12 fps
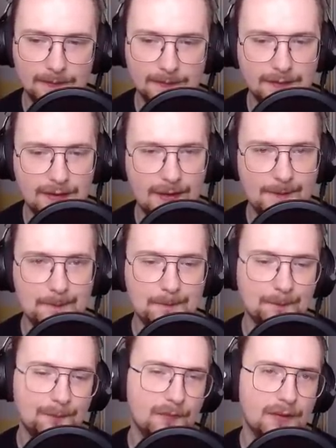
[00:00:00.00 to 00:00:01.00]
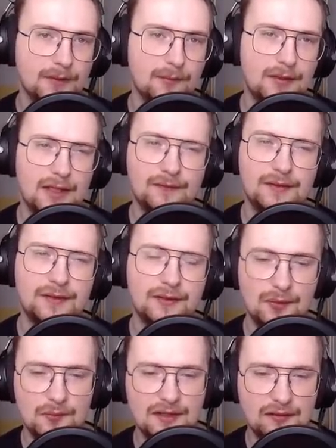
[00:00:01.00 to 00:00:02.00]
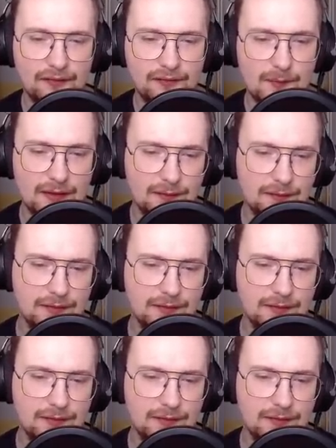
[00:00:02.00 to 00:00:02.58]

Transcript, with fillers: Yeah. We can have so many crafting metals,